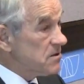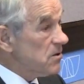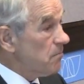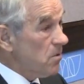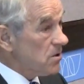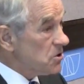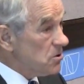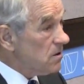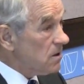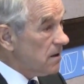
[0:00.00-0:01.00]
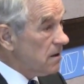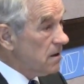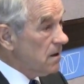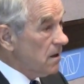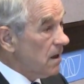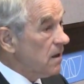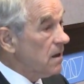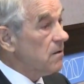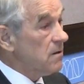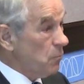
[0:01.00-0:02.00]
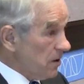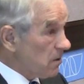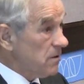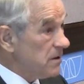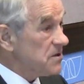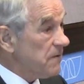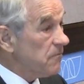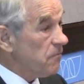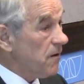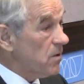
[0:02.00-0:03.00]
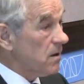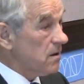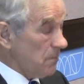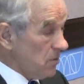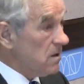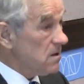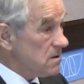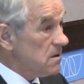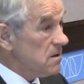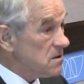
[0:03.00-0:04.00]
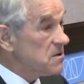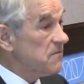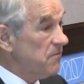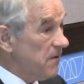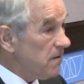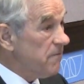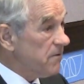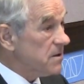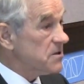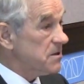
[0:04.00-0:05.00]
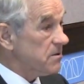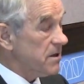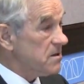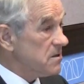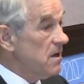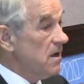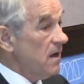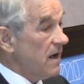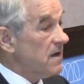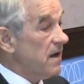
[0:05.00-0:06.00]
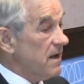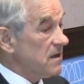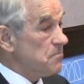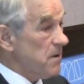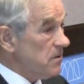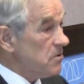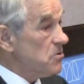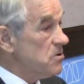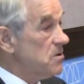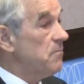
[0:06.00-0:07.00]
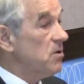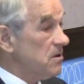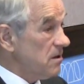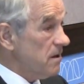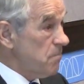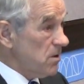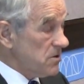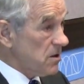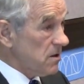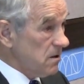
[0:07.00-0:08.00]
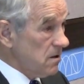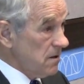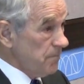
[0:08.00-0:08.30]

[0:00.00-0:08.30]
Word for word: going to march on. And we are going to suffer from it. I mean, this is very, very serious. And expenditures in the military budget